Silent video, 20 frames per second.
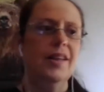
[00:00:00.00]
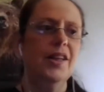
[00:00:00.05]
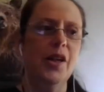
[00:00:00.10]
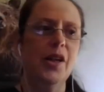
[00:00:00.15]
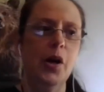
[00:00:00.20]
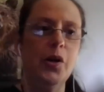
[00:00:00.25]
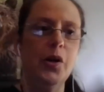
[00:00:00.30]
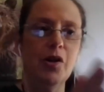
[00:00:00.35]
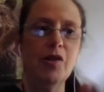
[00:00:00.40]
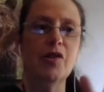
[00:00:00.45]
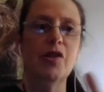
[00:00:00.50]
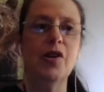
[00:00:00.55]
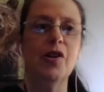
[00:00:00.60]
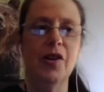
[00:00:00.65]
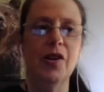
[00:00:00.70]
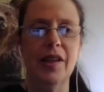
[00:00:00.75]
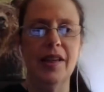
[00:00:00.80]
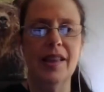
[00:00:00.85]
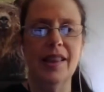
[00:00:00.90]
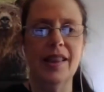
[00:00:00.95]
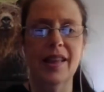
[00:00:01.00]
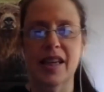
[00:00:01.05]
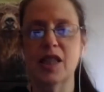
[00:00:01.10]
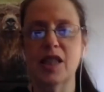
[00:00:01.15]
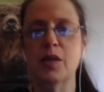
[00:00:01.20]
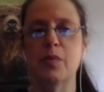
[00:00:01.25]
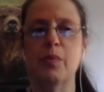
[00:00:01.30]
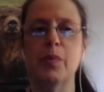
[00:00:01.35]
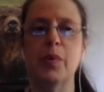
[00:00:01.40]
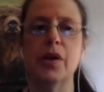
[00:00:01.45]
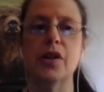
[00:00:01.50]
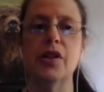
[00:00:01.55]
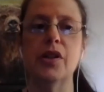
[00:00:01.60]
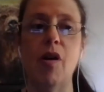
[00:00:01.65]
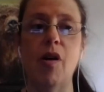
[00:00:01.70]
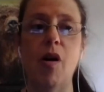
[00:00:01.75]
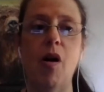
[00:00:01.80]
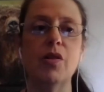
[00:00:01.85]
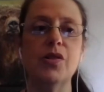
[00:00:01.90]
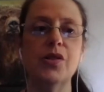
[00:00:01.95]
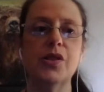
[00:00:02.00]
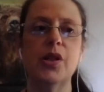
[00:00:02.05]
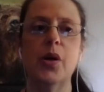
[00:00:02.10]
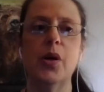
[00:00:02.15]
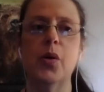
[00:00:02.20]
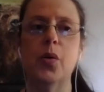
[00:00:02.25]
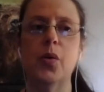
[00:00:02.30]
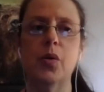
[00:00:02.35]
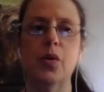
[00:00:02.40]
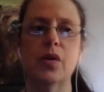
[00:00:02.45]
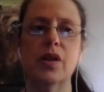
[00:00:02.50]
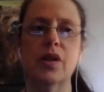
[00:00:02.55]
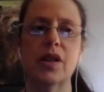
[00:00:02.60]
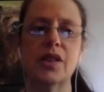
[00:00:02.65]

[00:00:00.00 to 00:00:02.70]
you're learning this, but you're also